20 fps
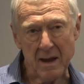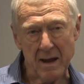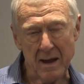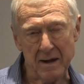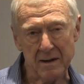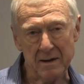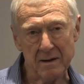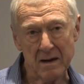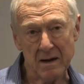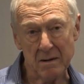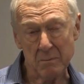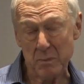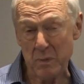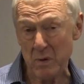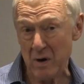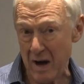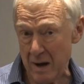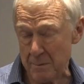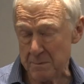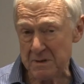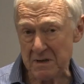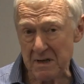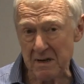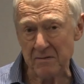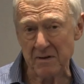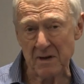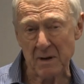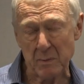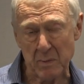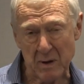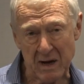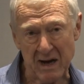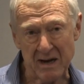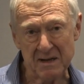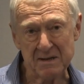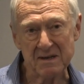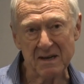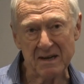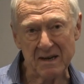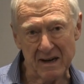and perhaps even a
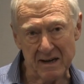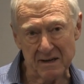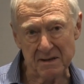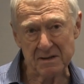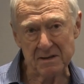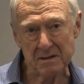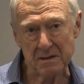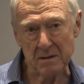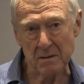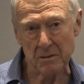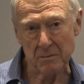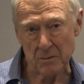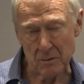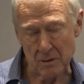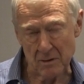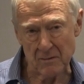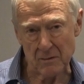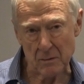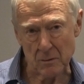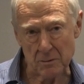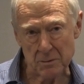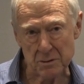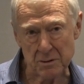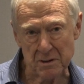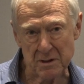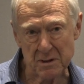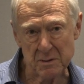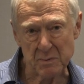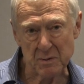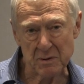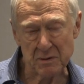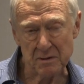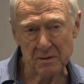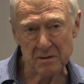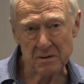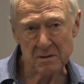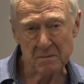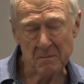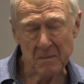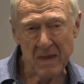bias against rule of law
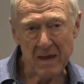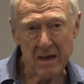jurisprudence.